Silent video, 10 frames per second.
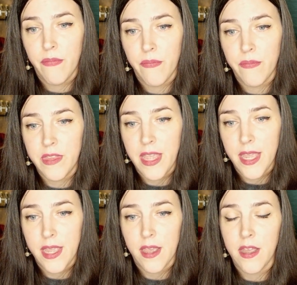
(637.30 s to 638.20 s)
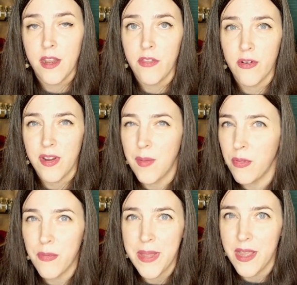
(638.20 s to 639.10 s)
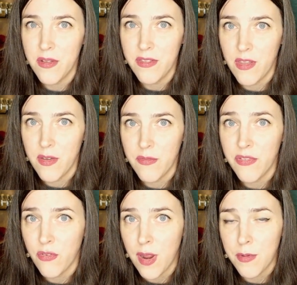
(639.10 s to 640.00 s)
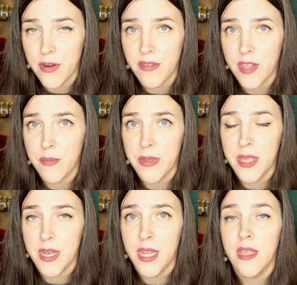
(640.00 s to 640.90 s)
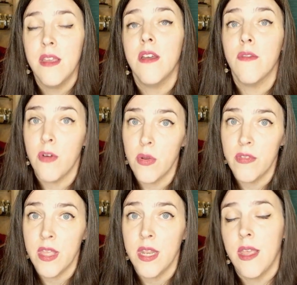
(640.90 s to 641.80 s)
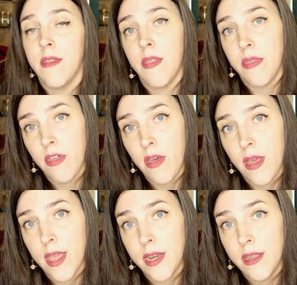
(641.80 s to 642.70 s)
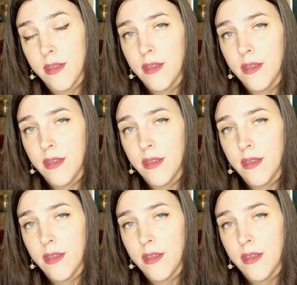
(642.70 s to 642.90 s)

take another couple of pounds of strawberries that have been frozen and then thawed